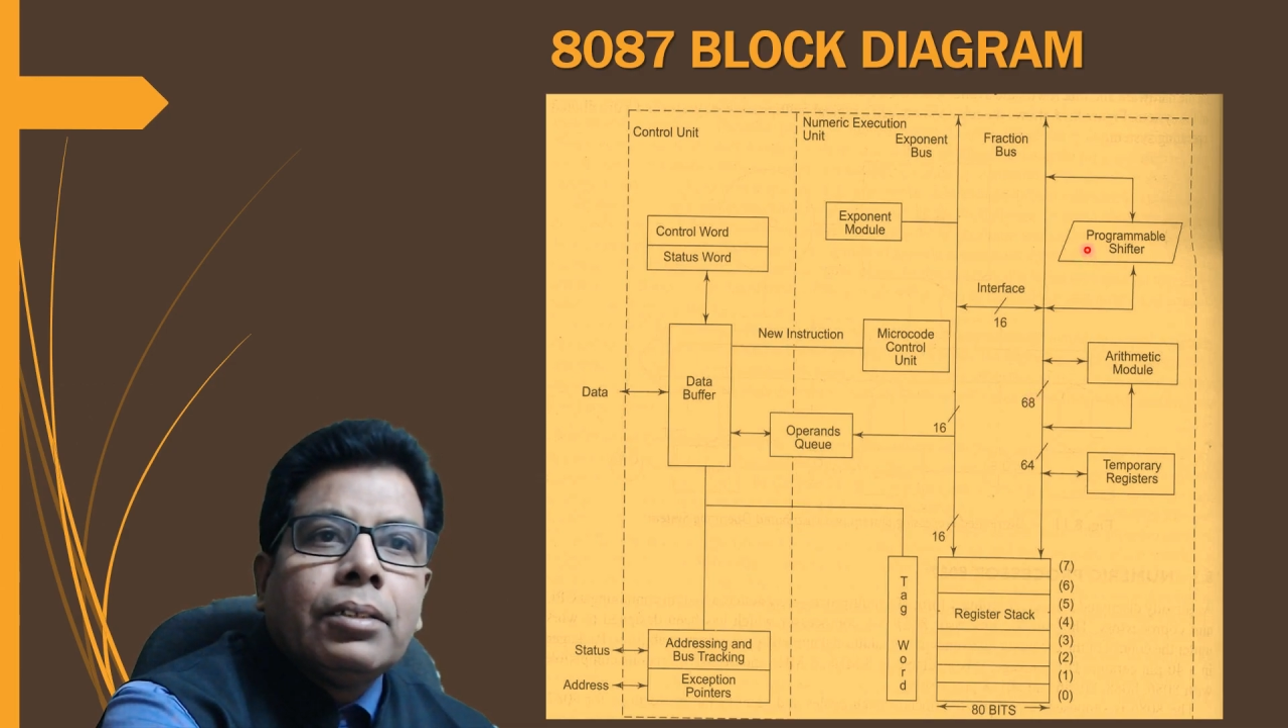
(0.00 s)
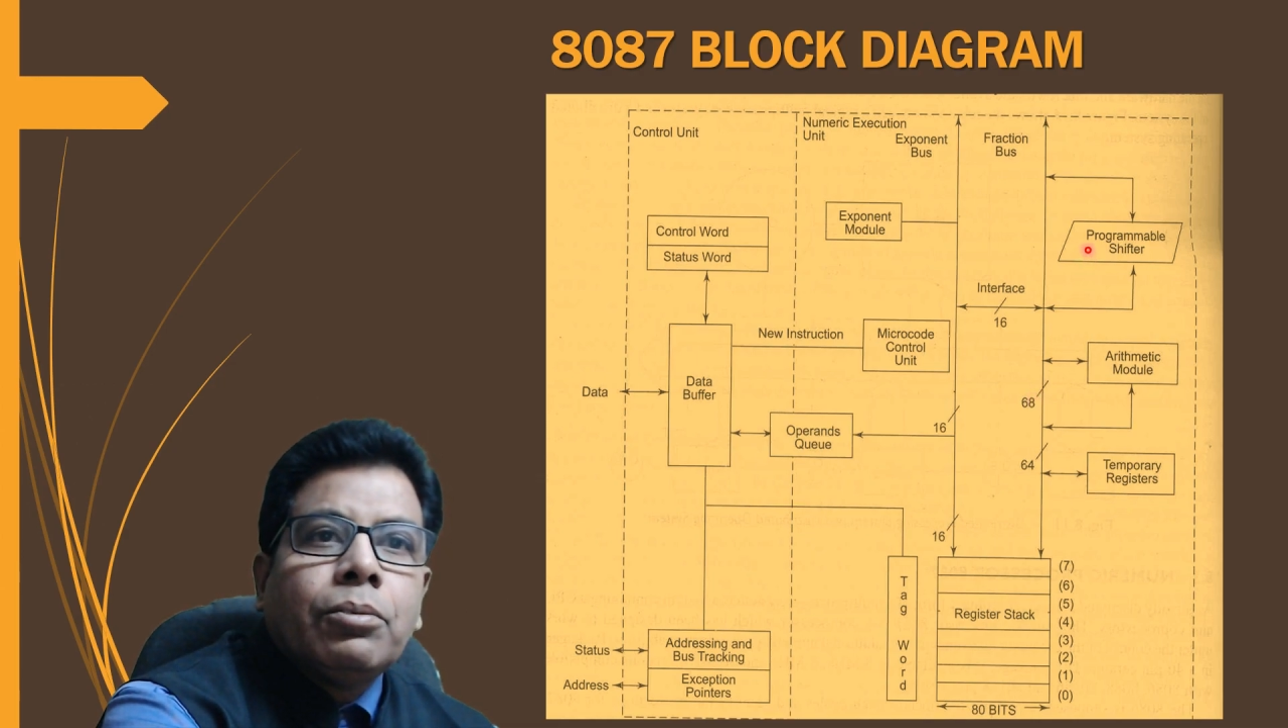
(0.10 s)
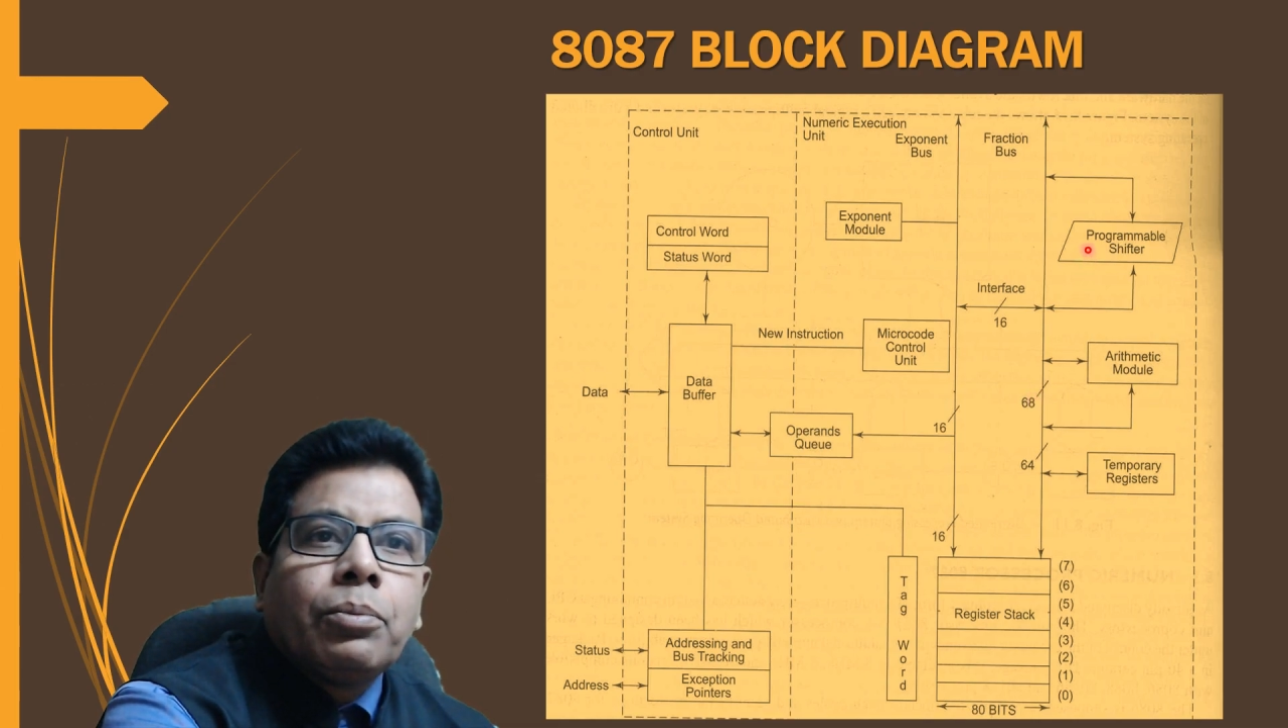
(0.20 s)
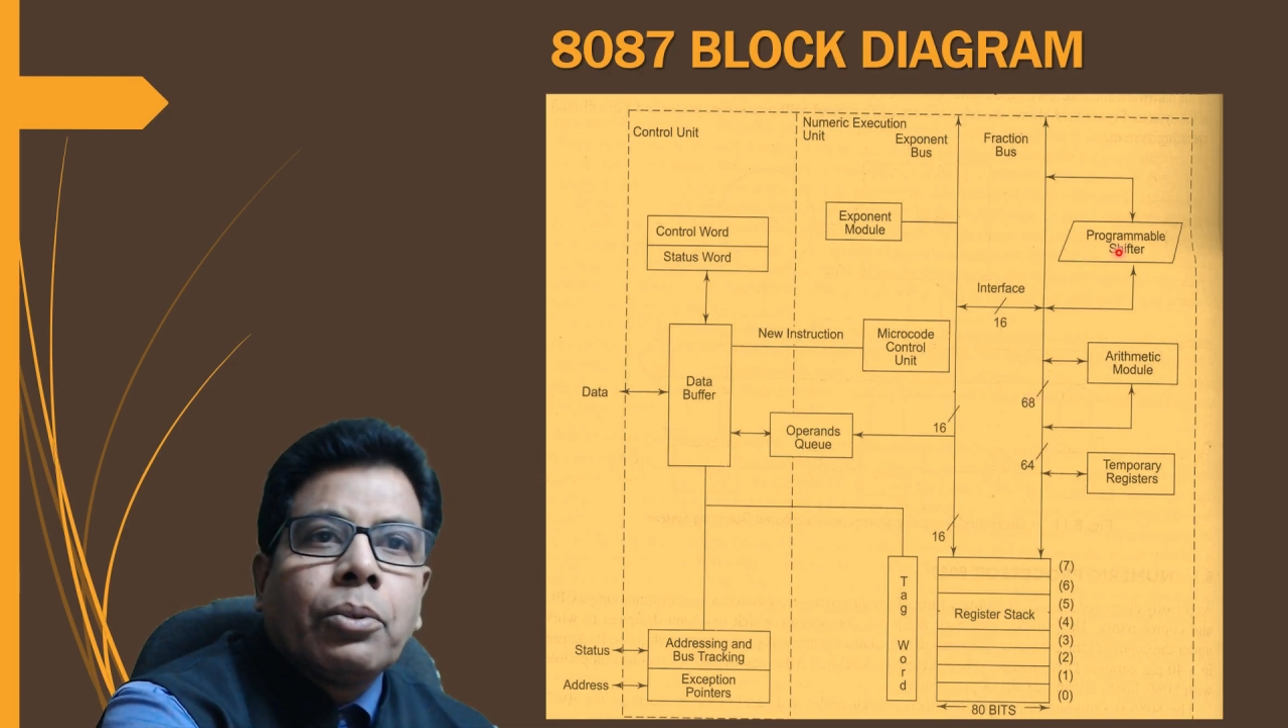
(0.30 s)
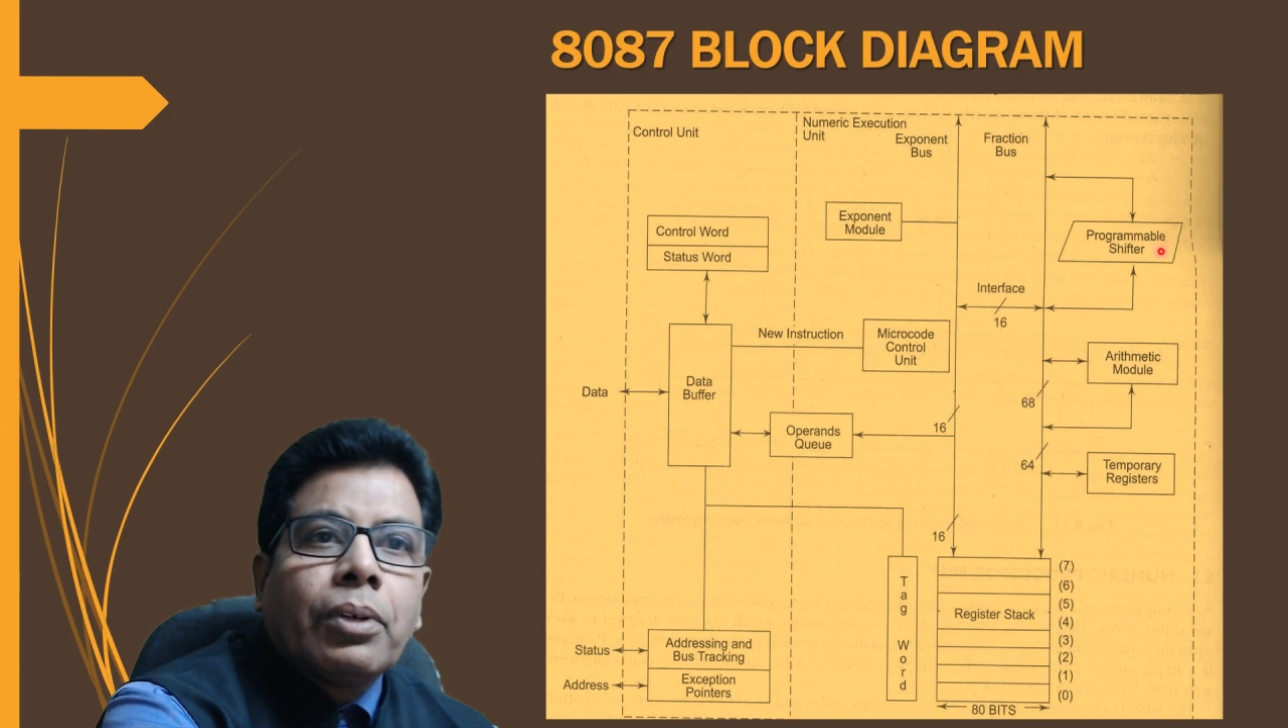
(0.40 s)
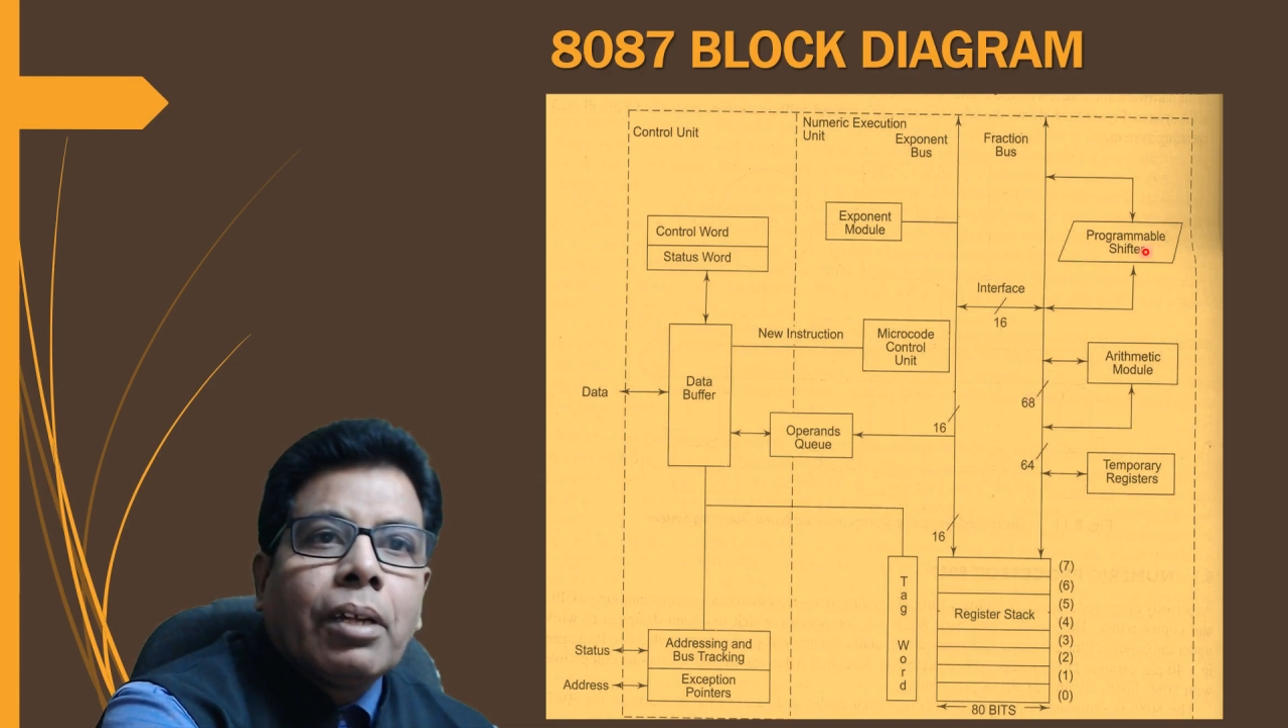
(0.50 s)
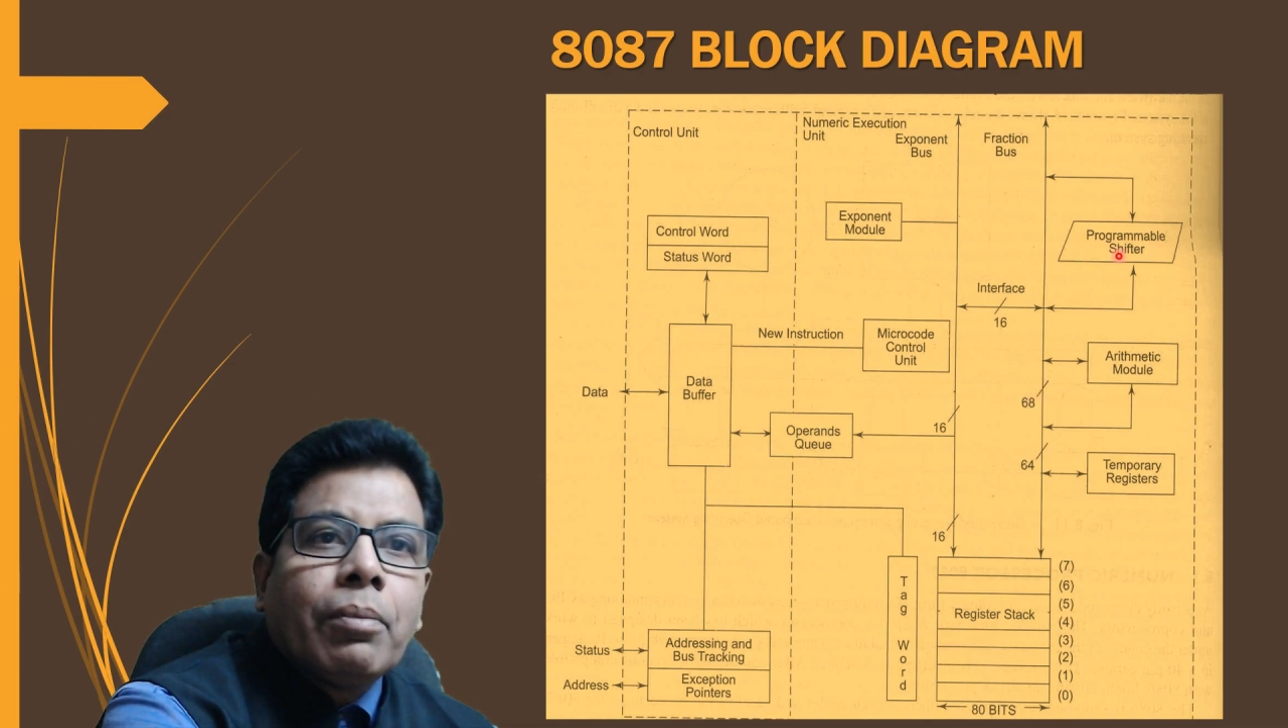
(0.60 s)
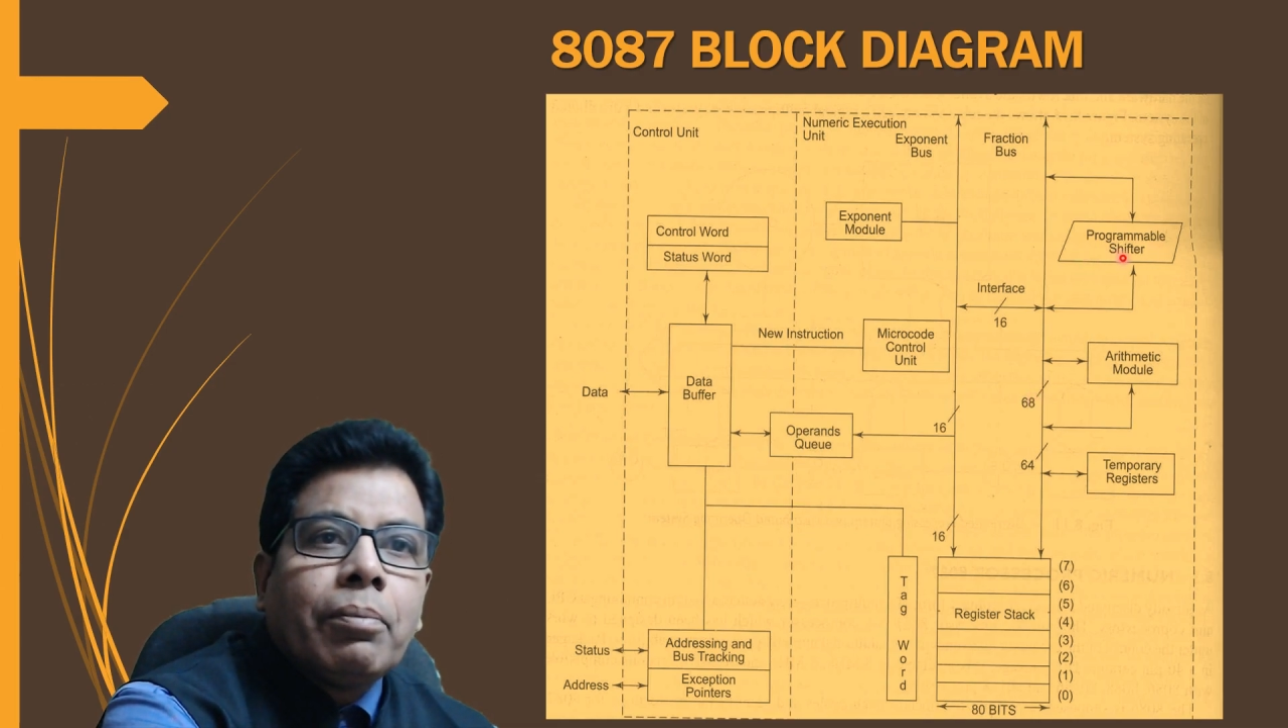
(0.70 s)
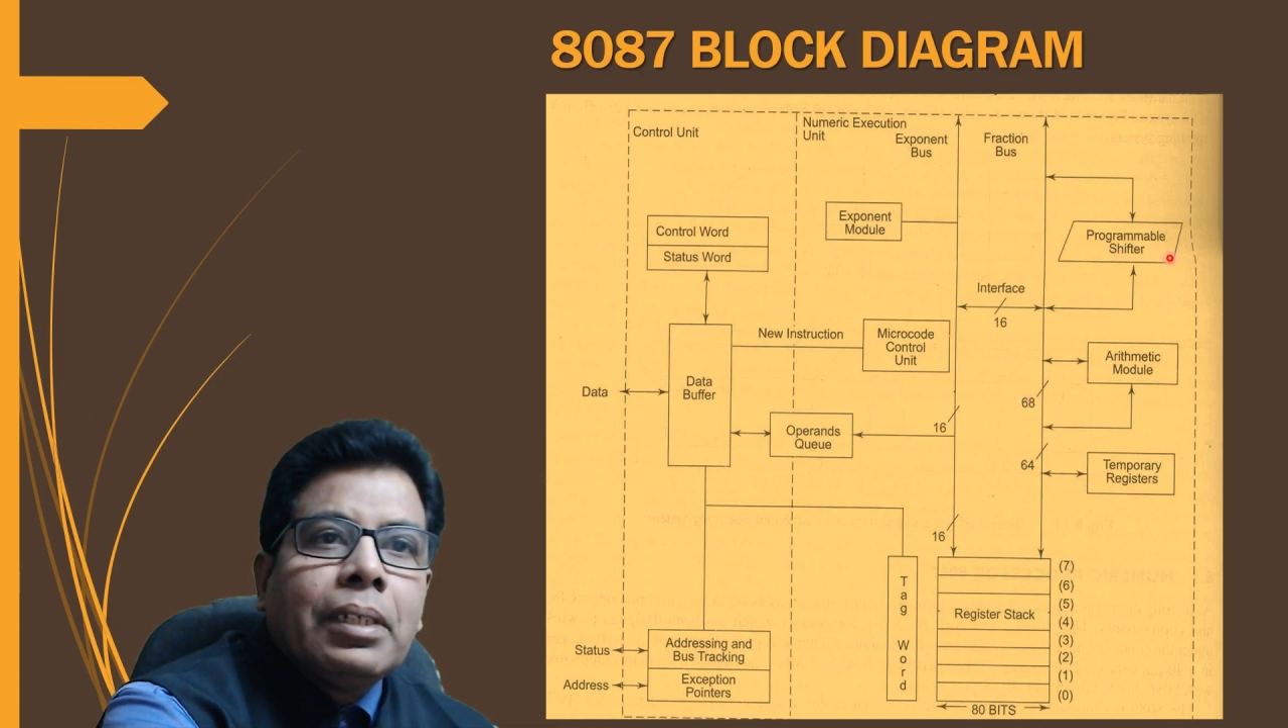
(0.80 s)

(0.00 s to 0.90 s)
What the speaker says: programmable